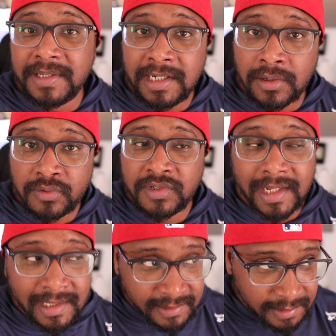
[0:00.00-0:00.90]
cruise
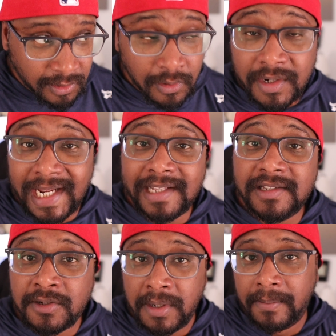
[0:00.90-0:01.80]
lines going into
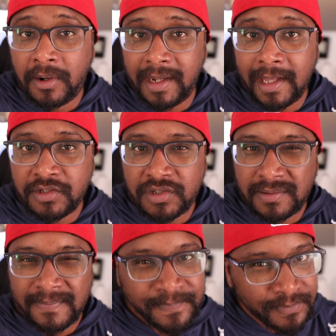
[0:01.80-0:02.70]
embarkation,
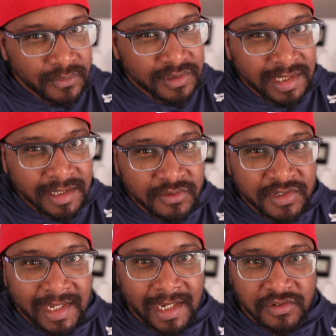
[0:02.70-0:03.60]
it's a little
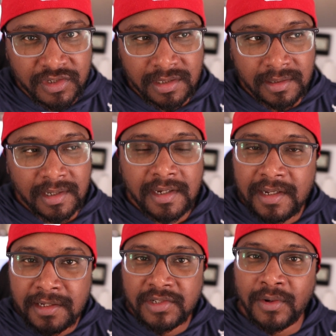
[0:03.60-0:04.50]
sketchy.
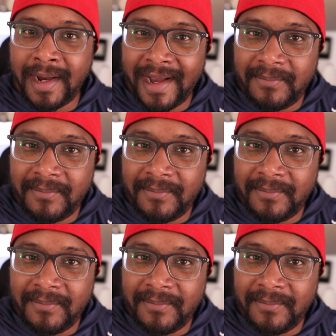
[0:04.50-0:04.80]
So I have my